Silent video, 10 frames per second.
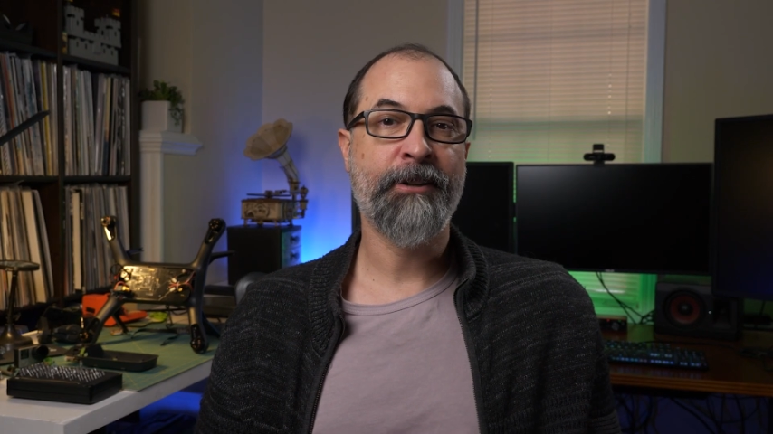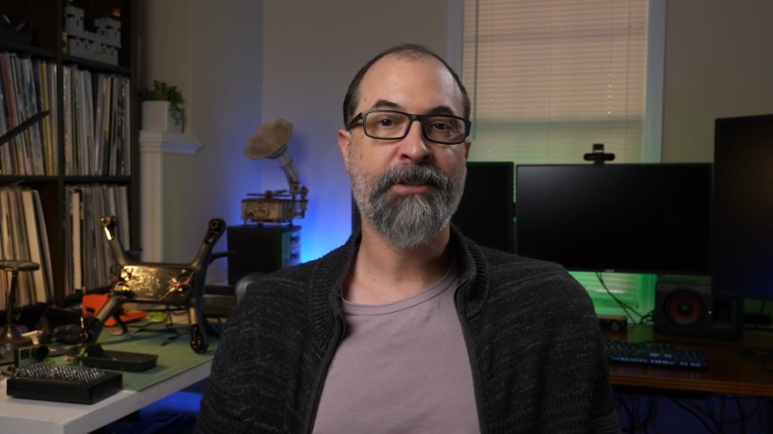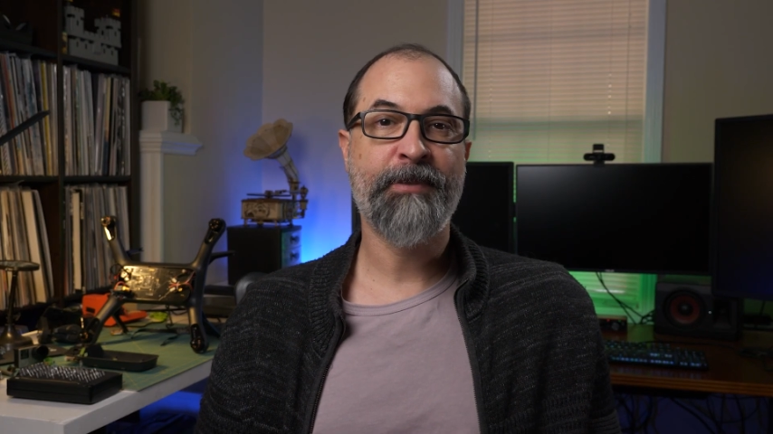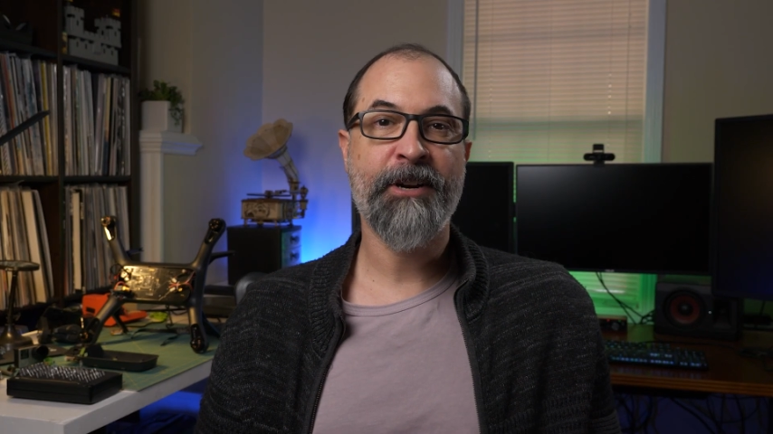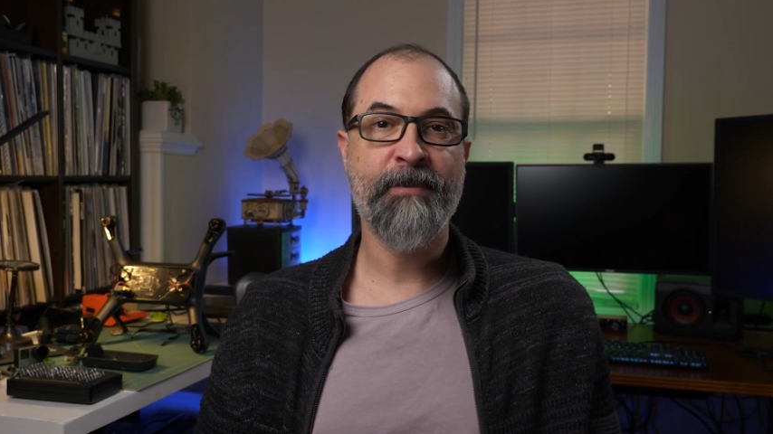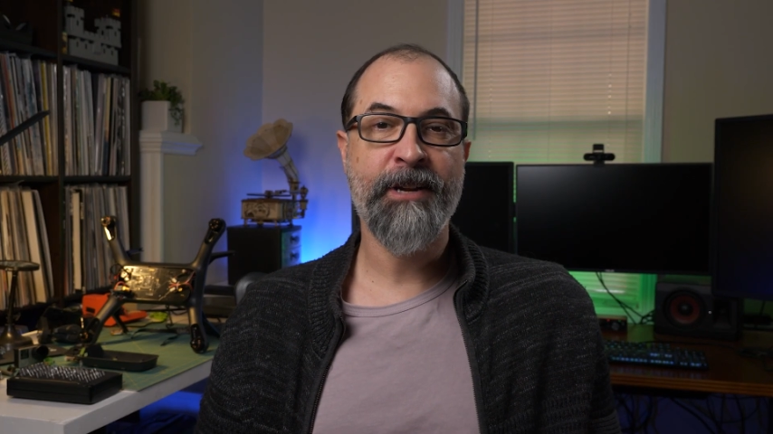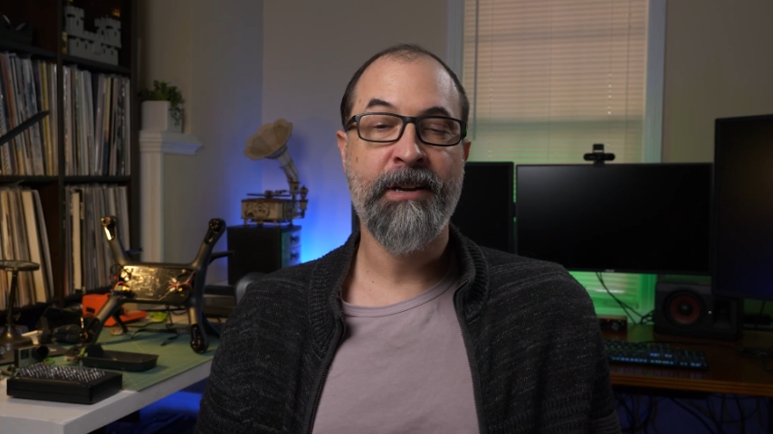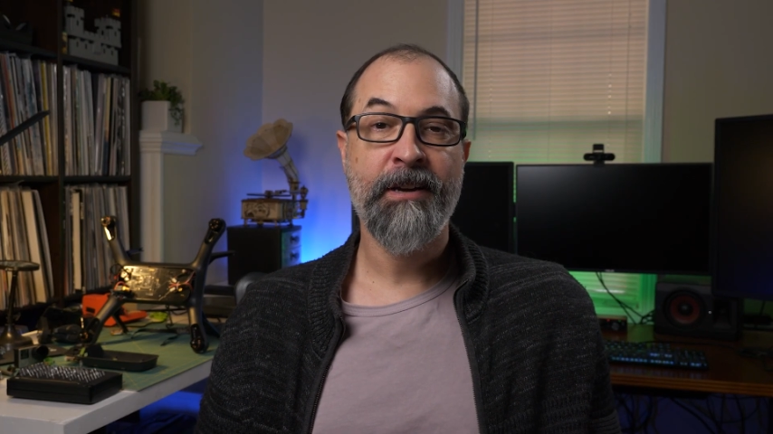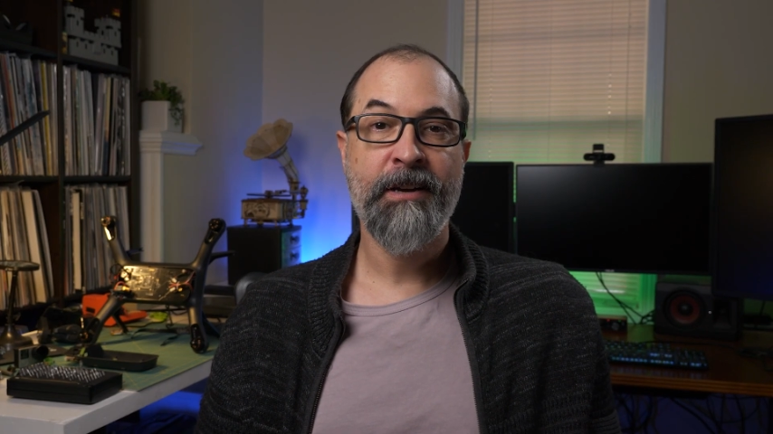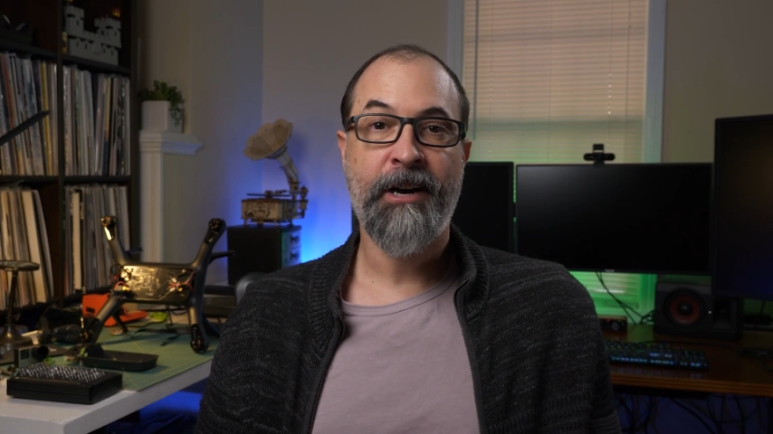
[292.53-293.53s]

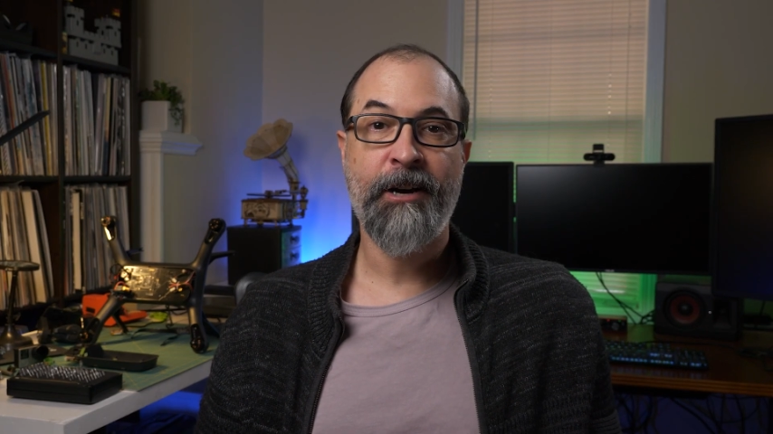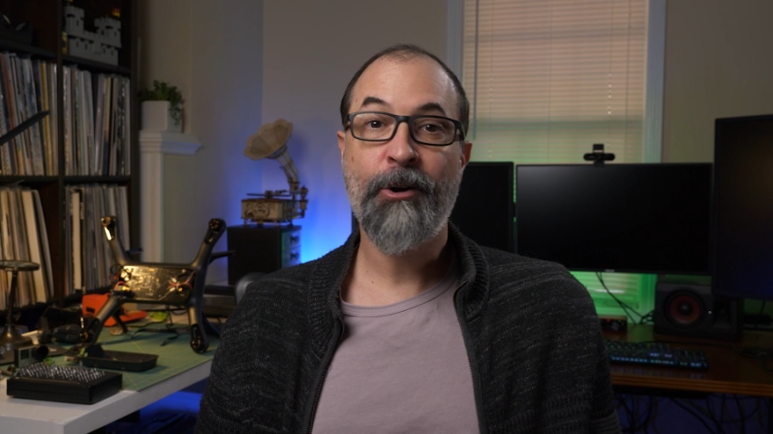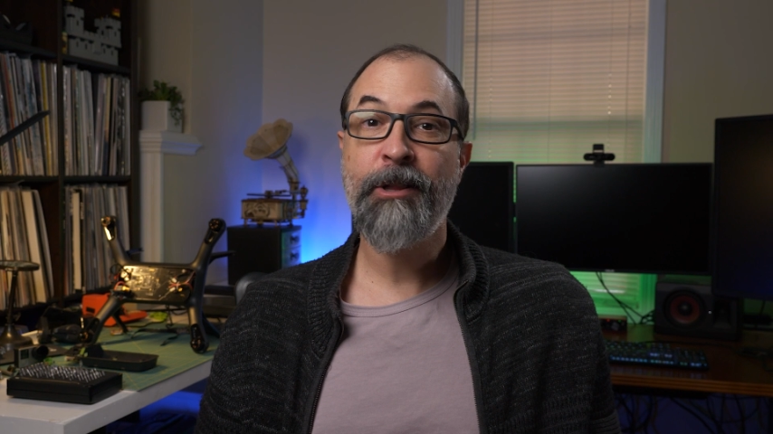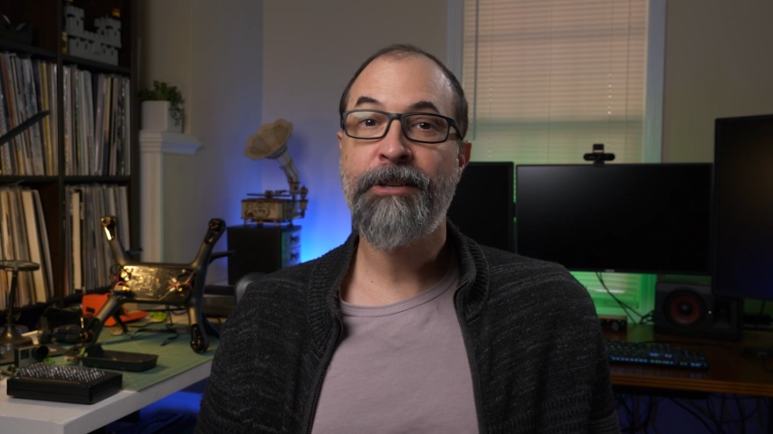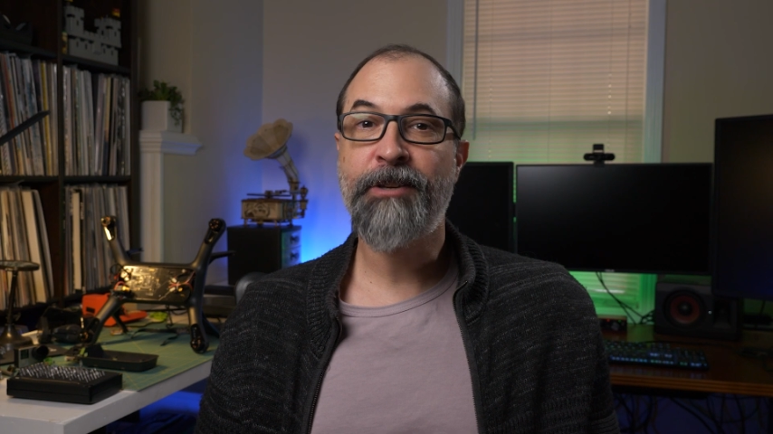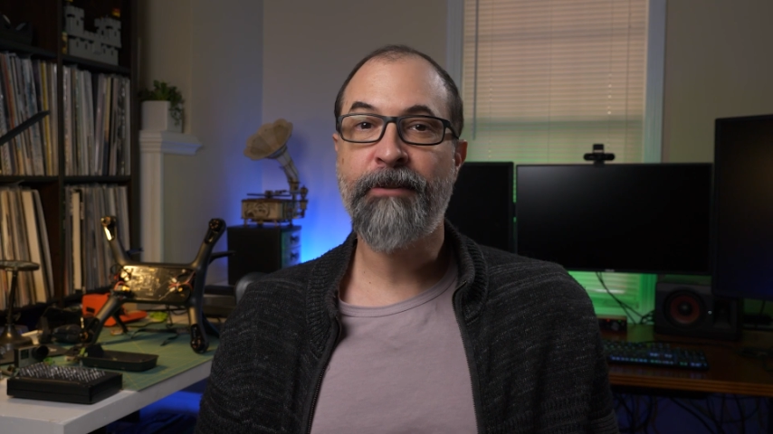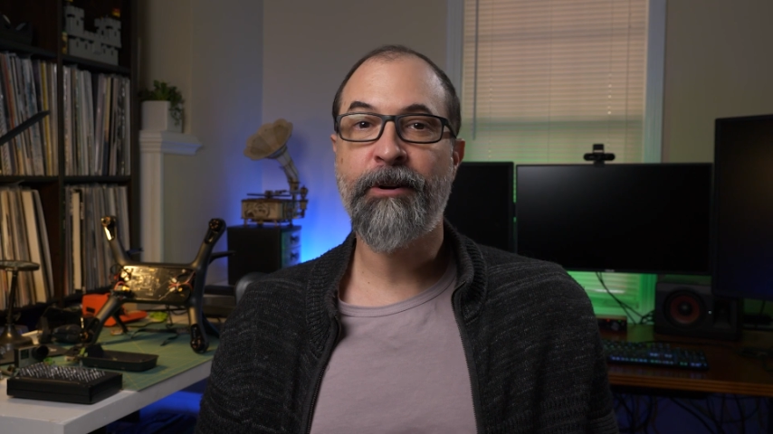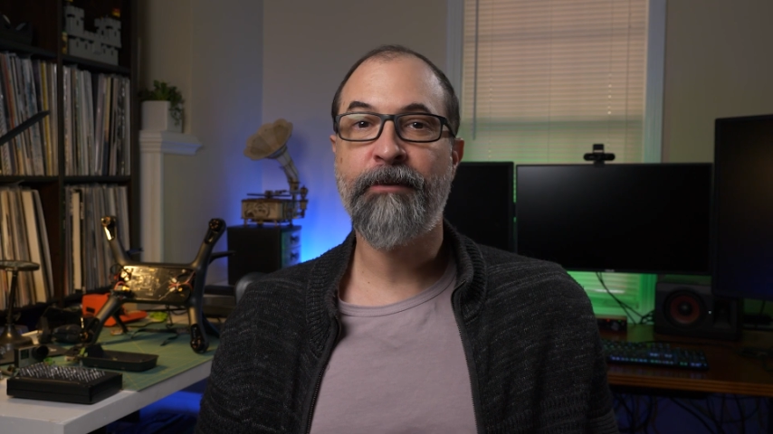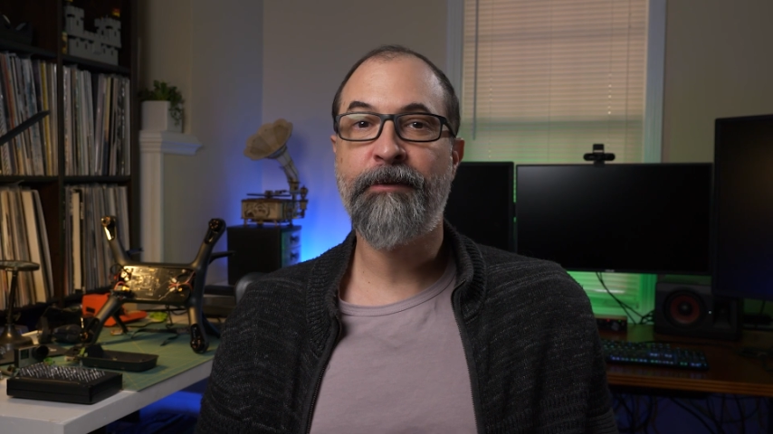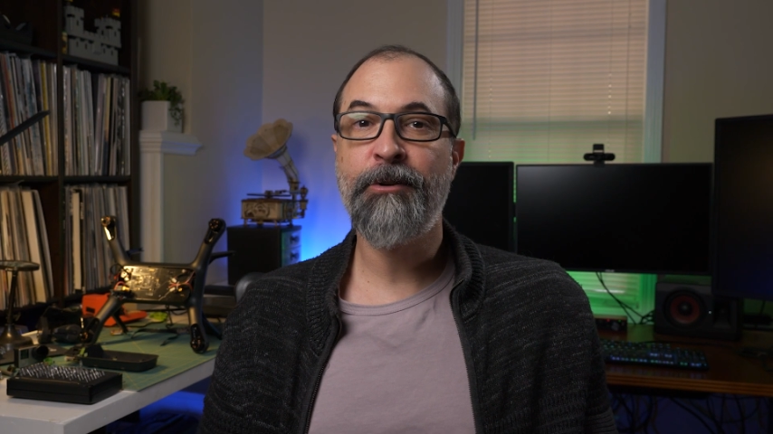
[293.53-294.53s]
experiment, I only suffered
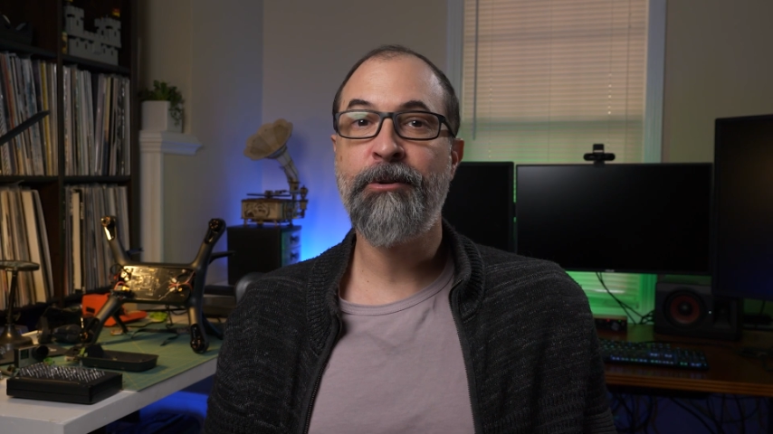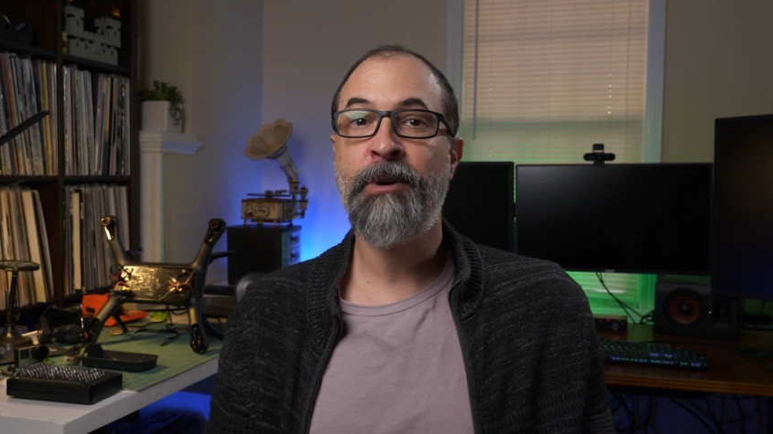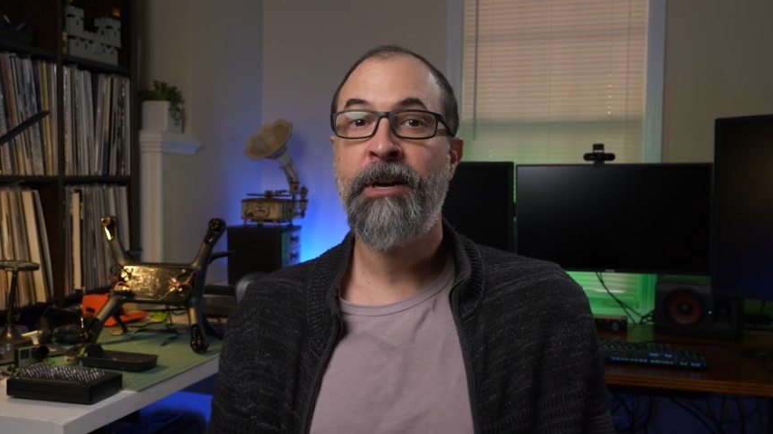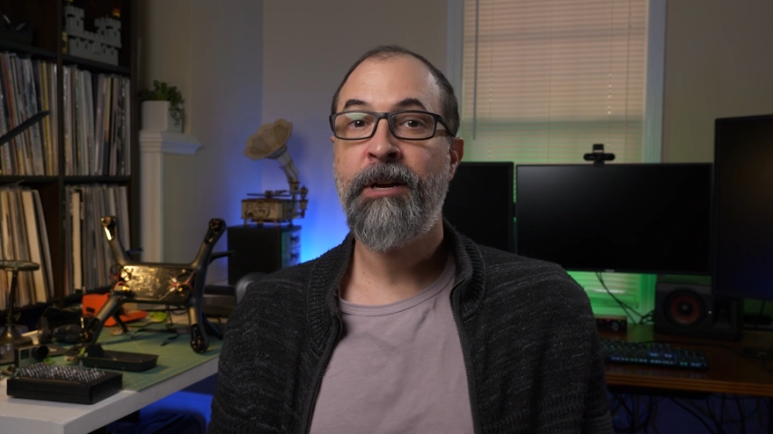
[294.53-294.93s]
a few